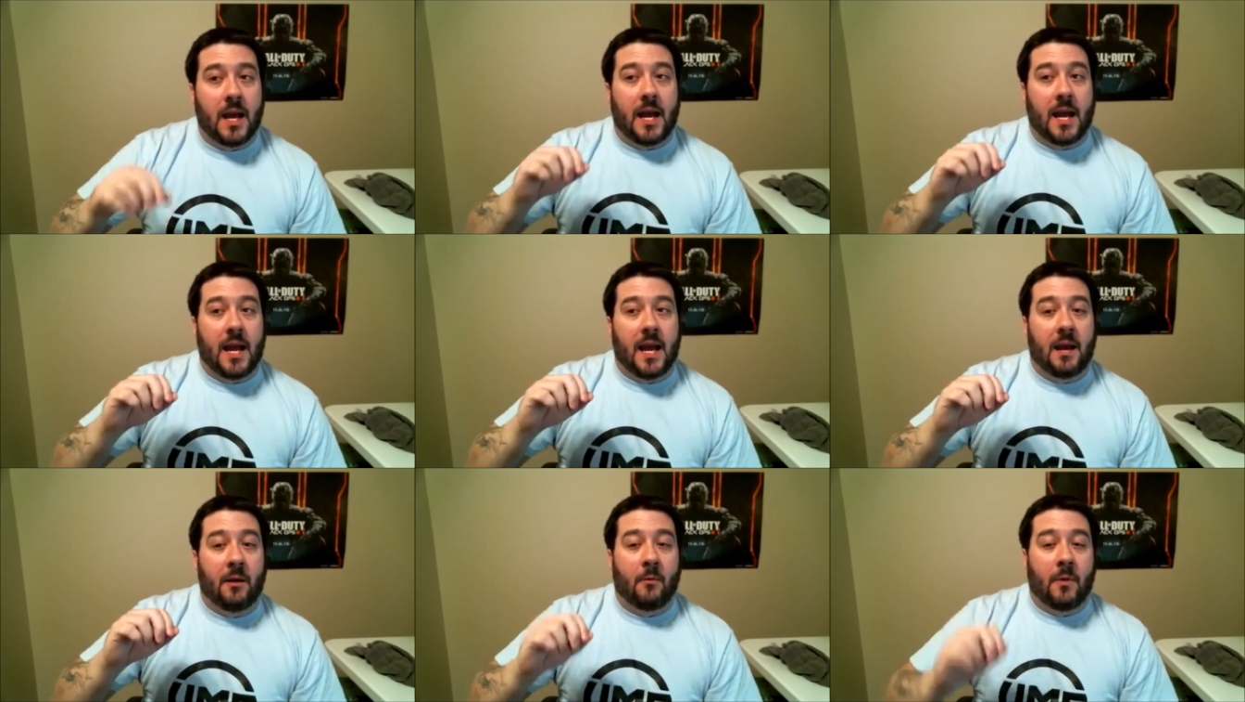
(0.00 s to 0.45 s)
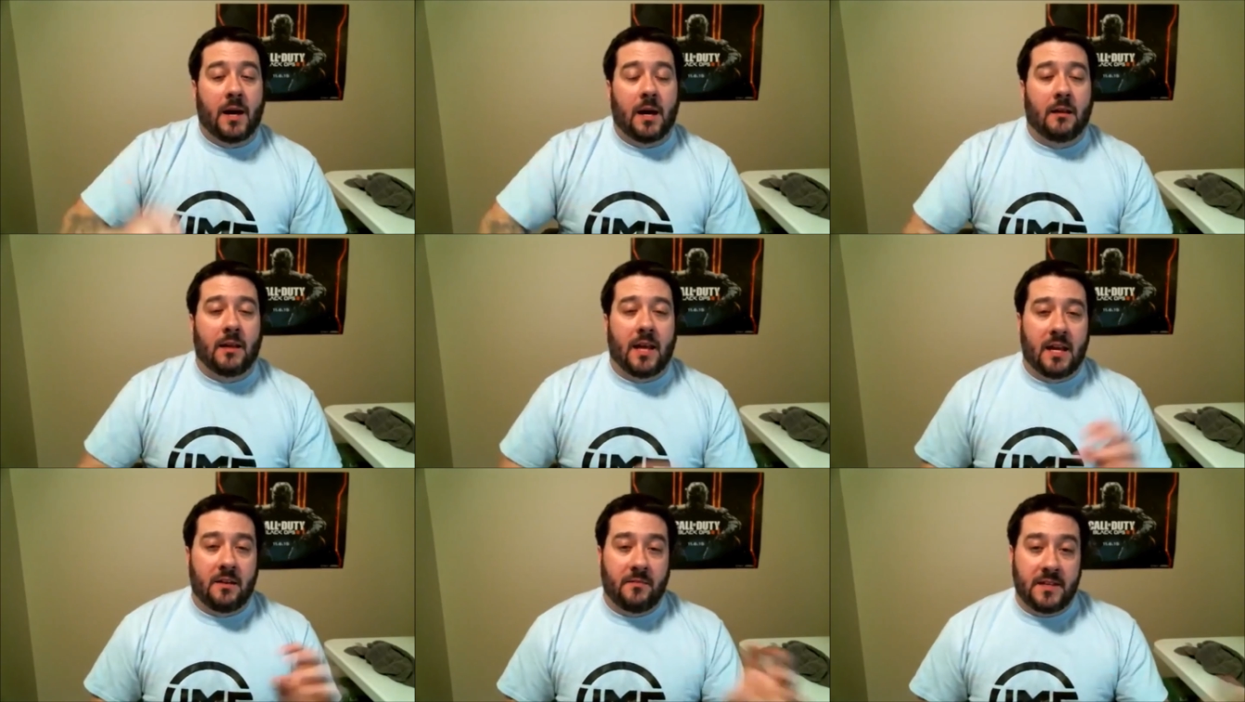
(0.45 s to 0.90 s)
And
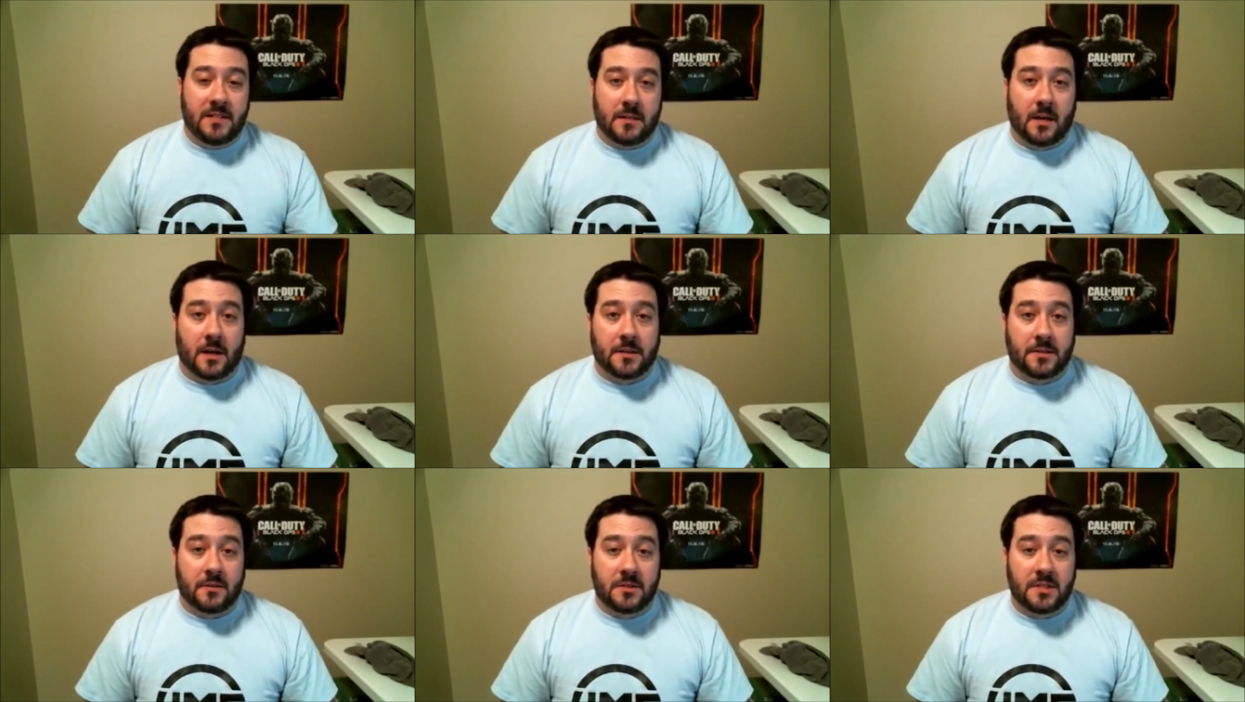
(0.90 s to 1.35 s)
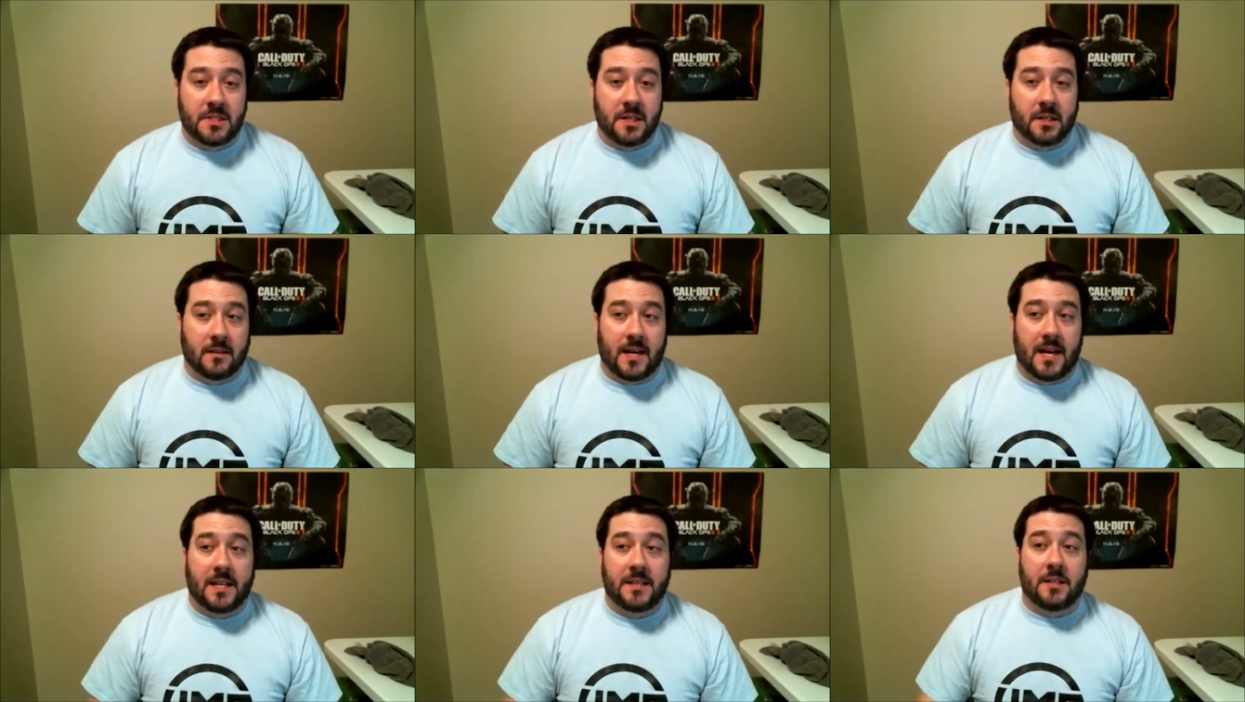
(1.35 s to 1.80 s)
while Envy's also
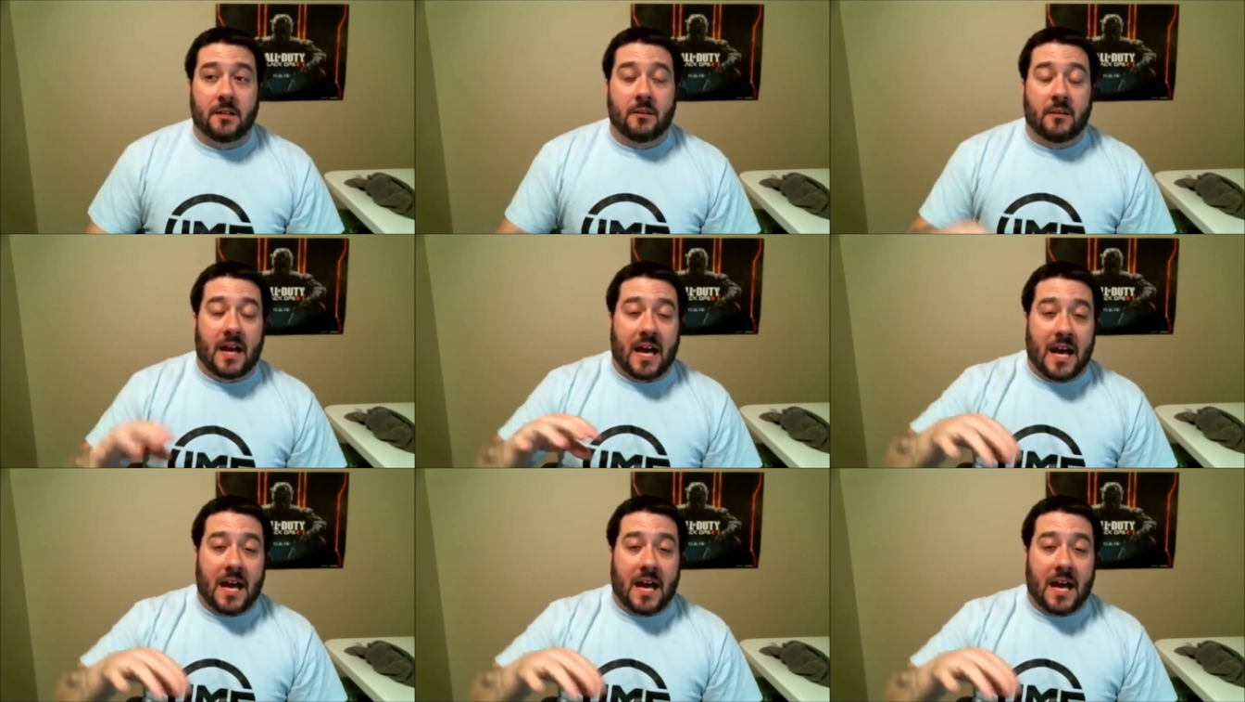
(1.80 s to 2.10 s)
still on there,